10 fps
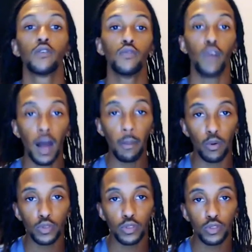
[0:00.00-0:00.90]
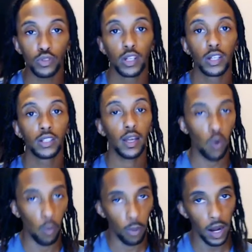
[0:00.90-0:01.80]
Vamos te
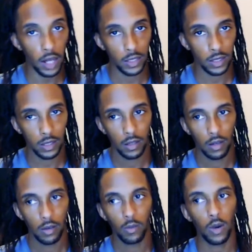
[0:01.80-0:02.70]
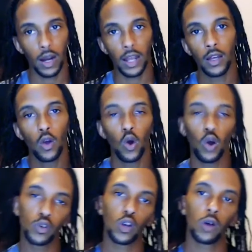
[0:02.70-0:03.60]
compras. Right?
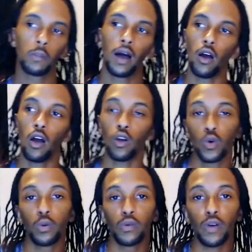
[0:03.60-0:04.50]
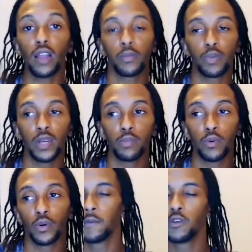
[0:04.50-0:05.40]
Or if you're talking about a group of other
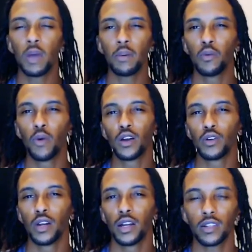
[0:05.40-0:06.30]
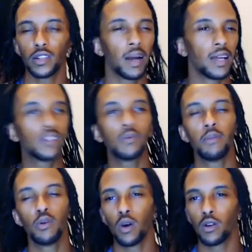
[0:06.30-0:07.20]
people, you may be wondering, or somebody else
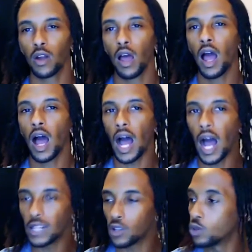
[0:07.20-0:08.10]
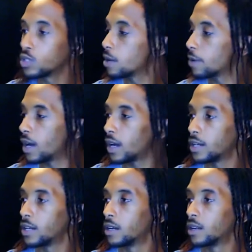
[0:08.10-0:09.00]
may be wondering, ¿A dónde
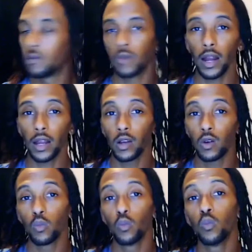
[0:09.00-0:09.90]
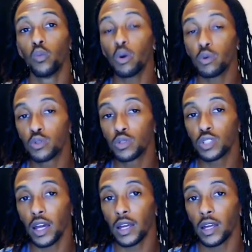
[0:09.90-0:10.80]
van? Right? What would you
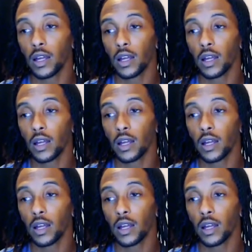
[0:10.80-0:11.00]
say?